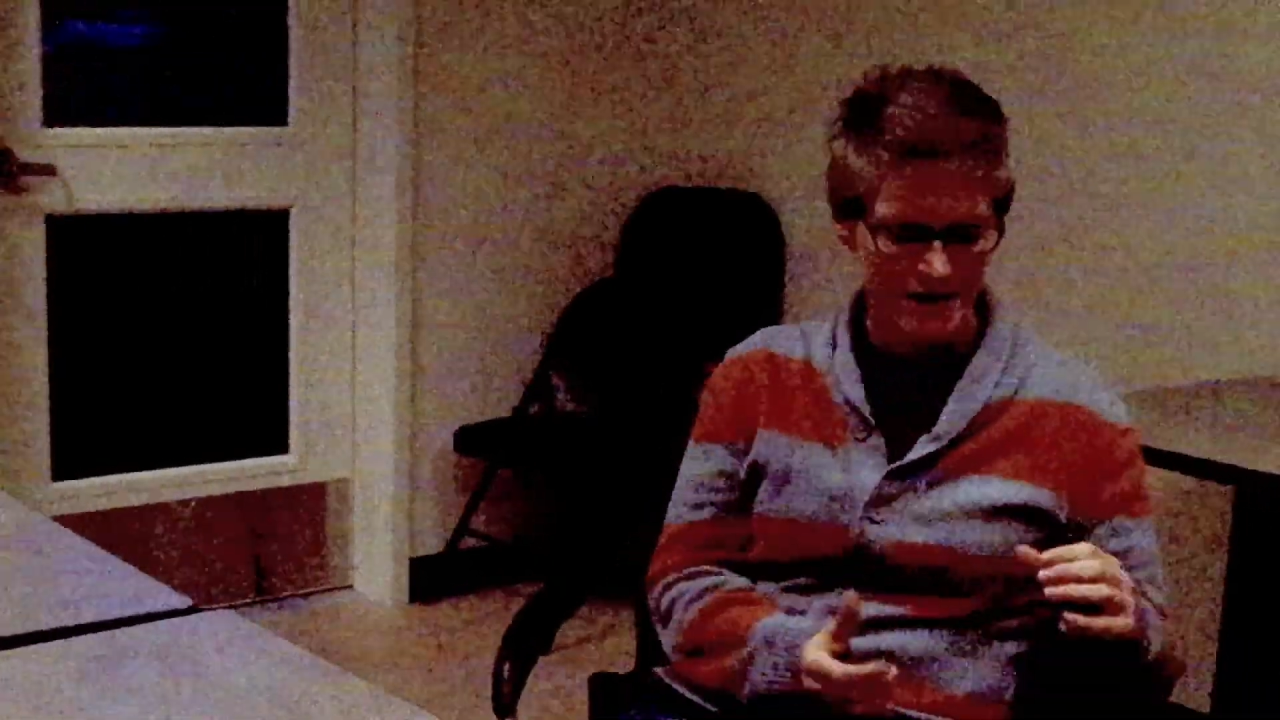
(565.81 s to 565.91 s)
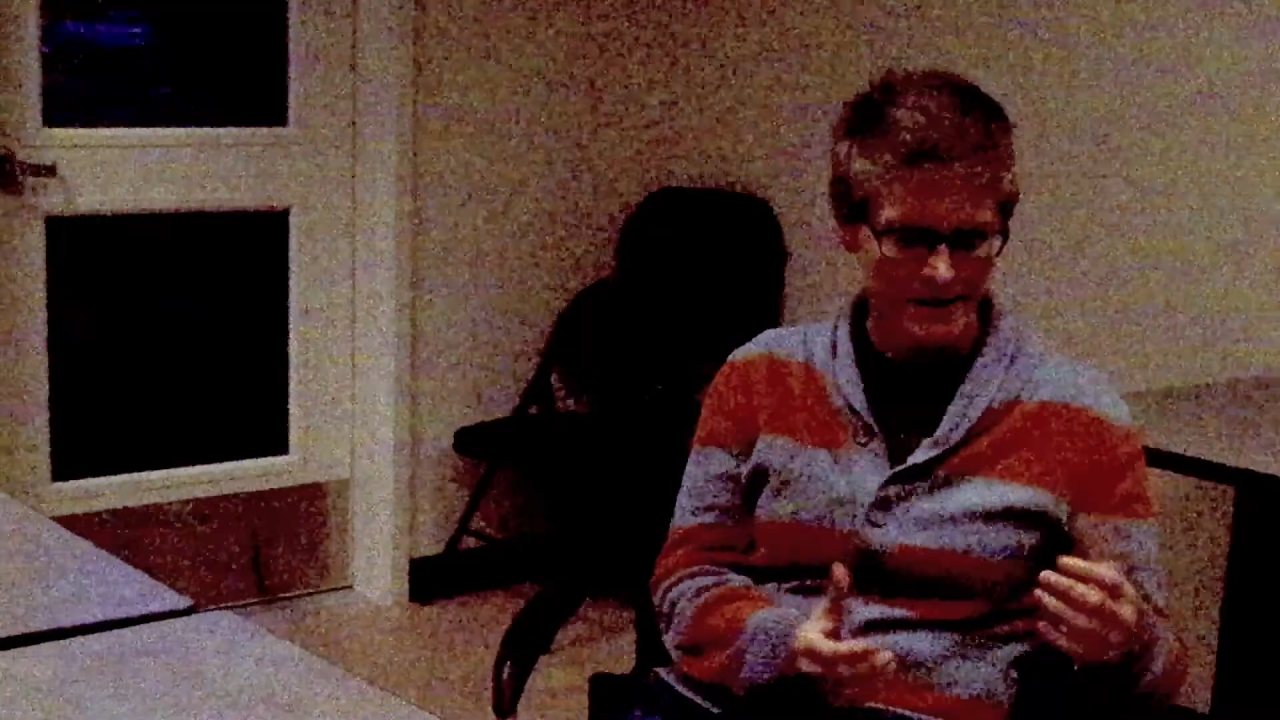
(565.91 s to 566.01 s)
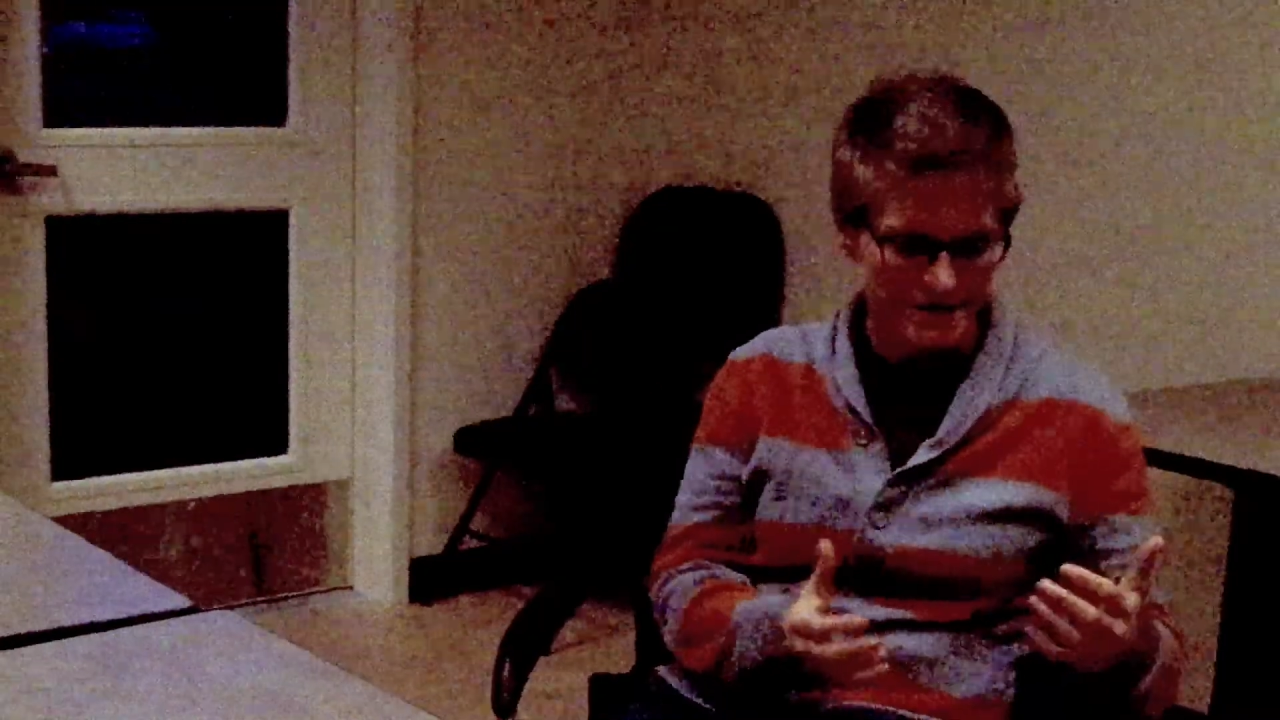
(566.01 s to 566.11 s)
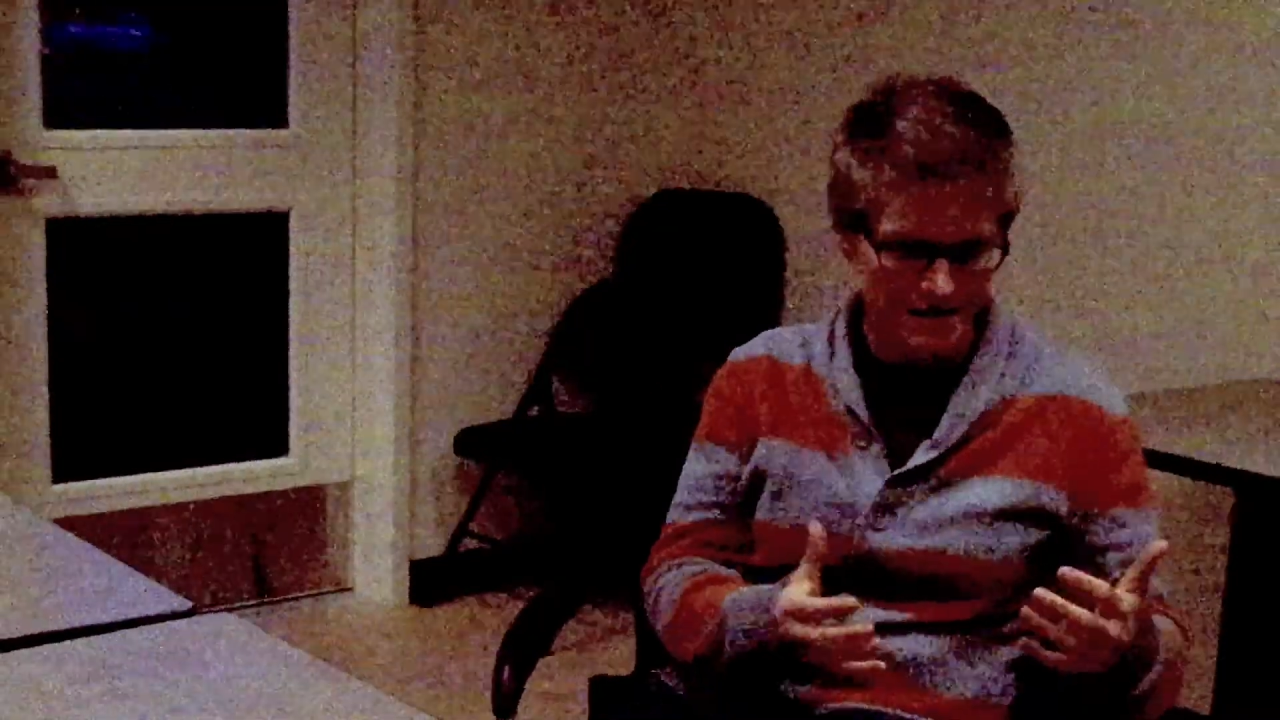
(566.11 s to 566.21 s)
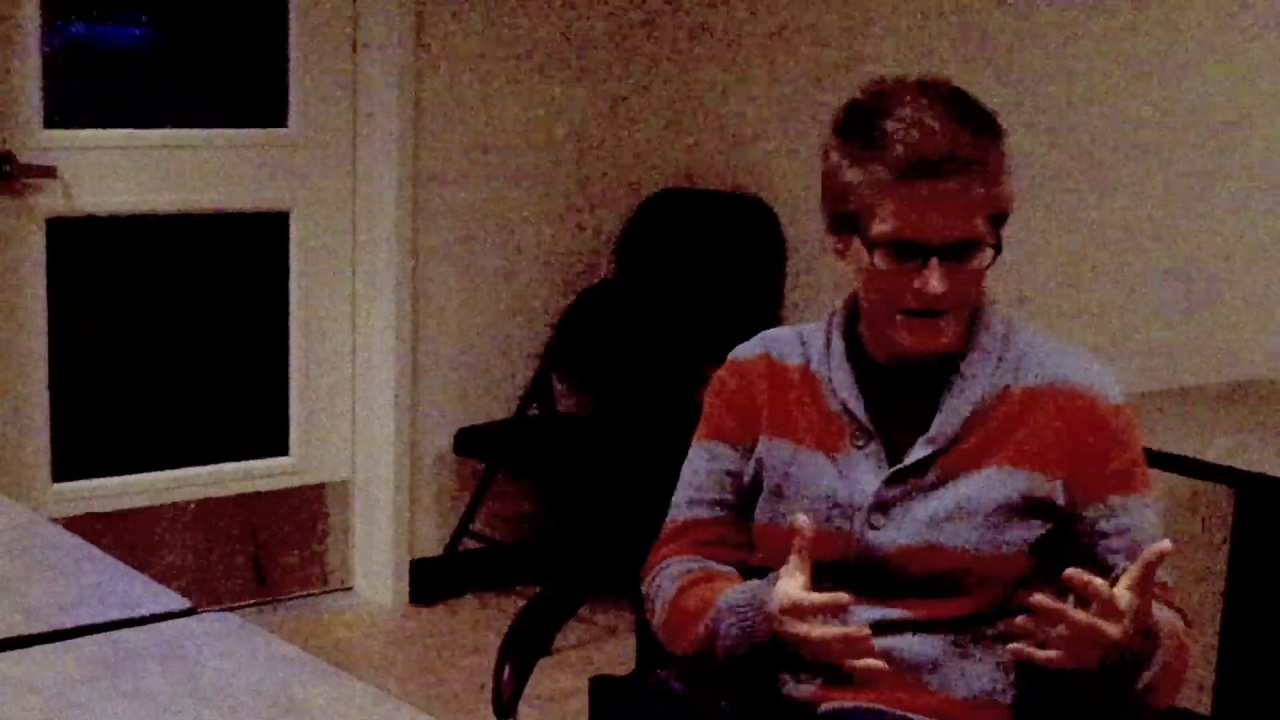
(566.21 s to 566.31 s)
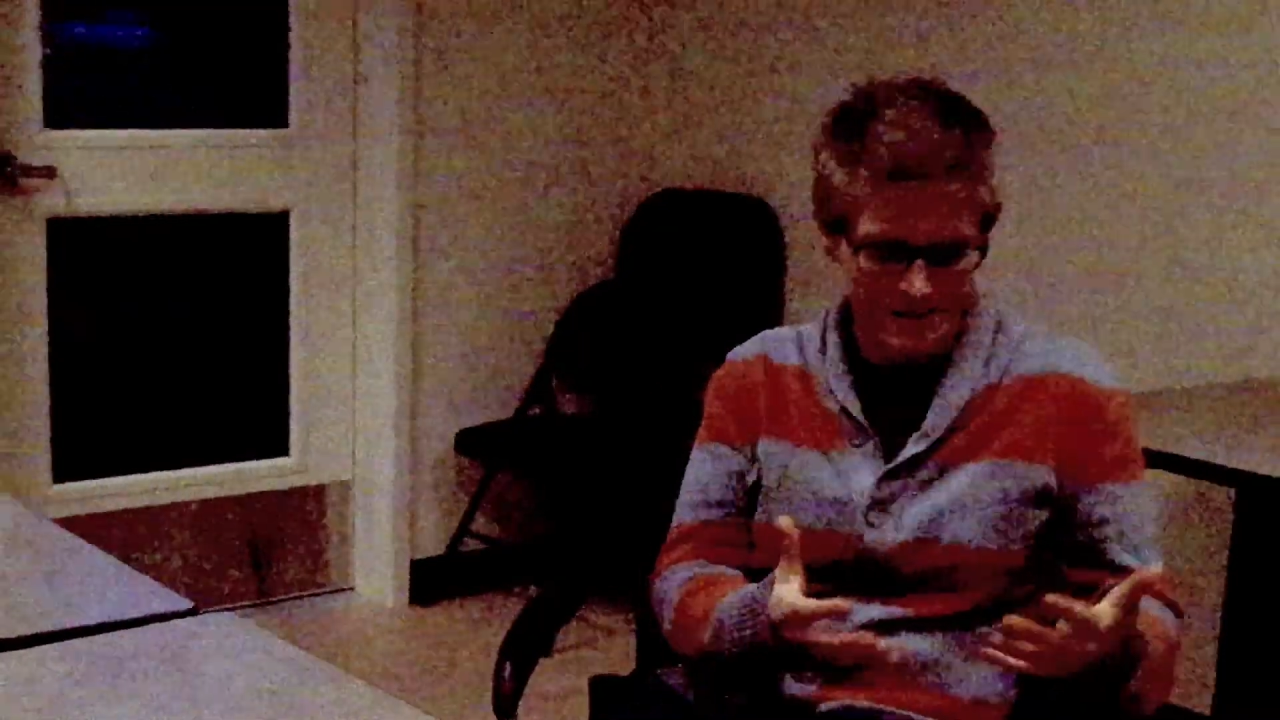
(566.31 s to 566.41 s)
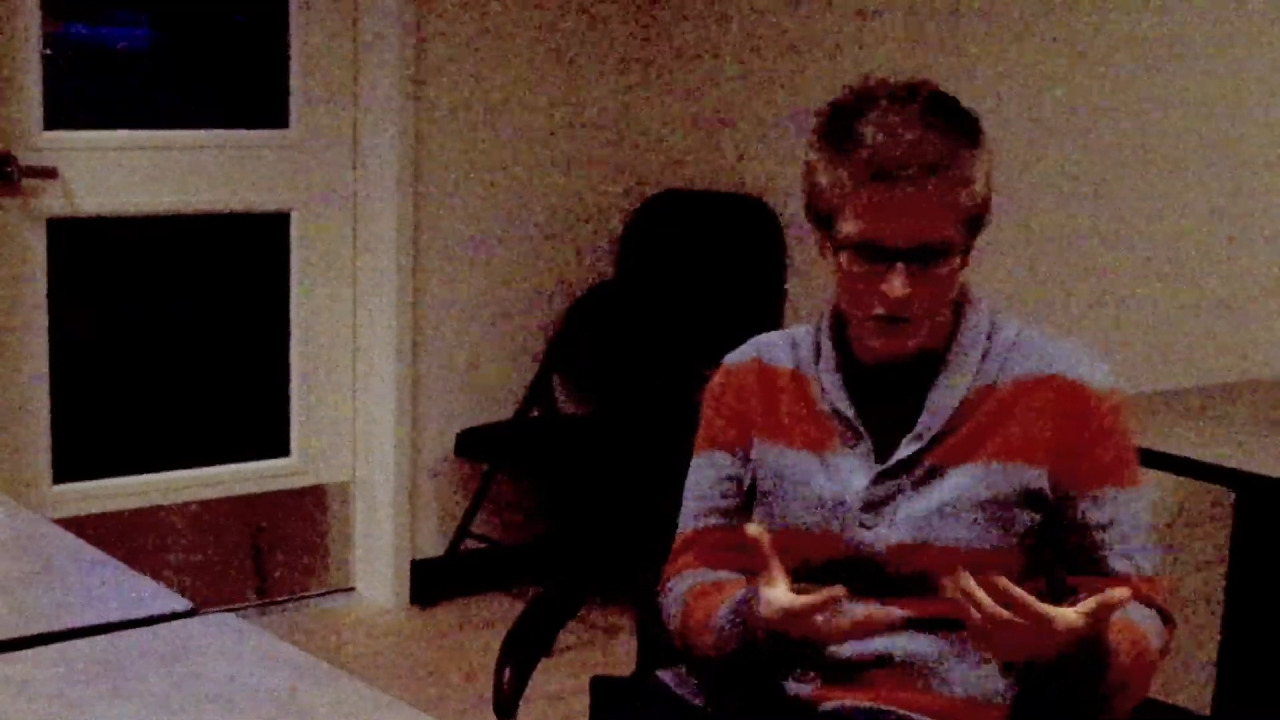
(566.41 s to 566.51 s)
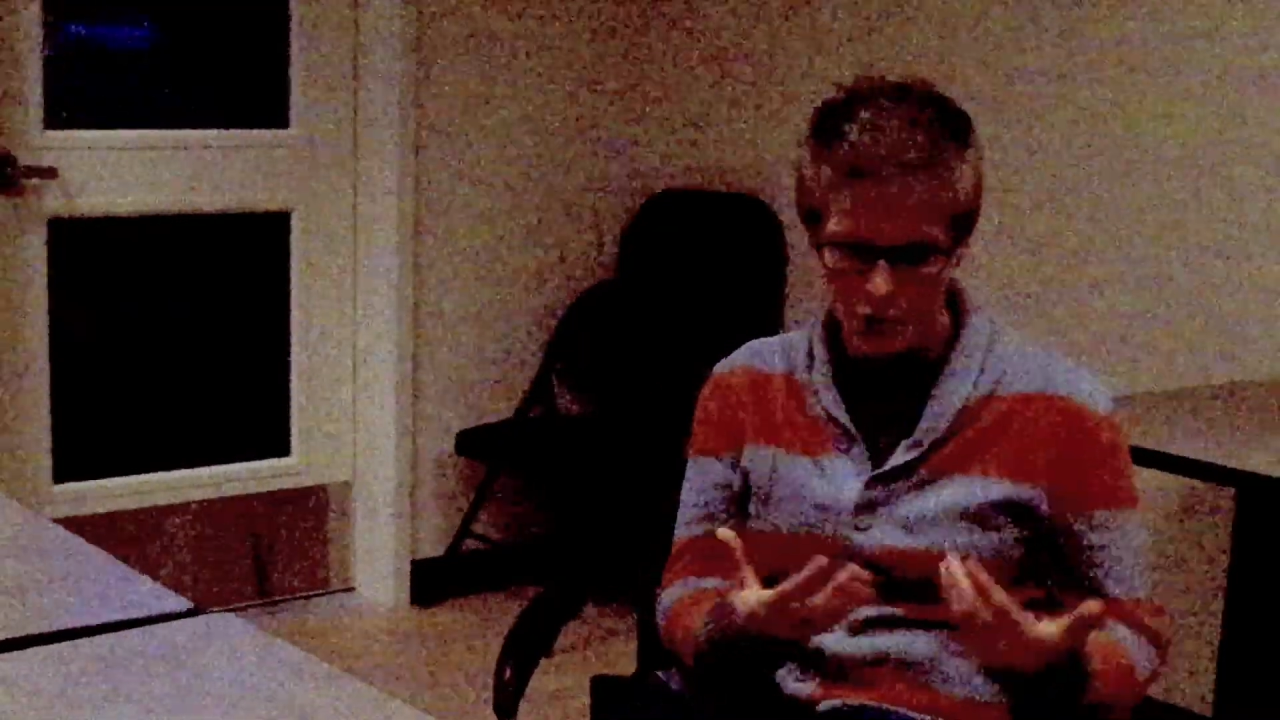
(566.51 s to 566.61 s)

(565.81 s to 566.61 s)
it's